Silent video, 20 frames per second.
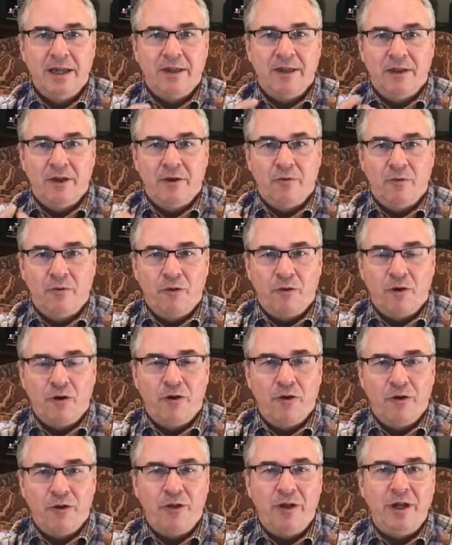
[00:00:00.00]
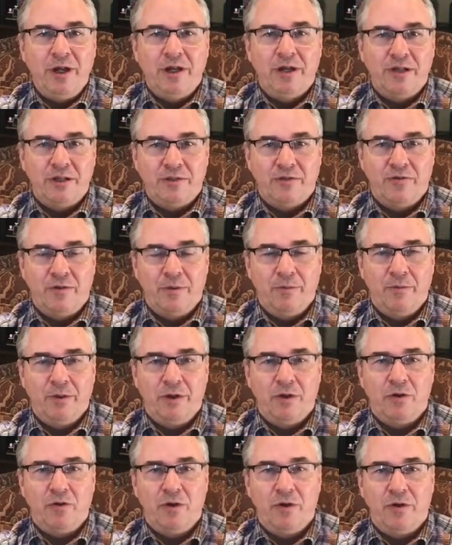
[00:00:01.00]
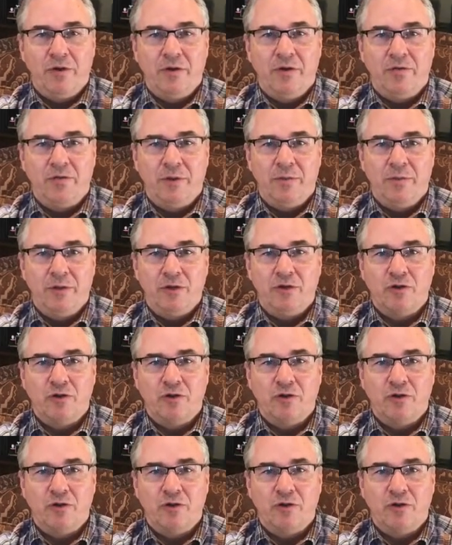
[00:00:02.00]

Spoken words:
the earthiness from the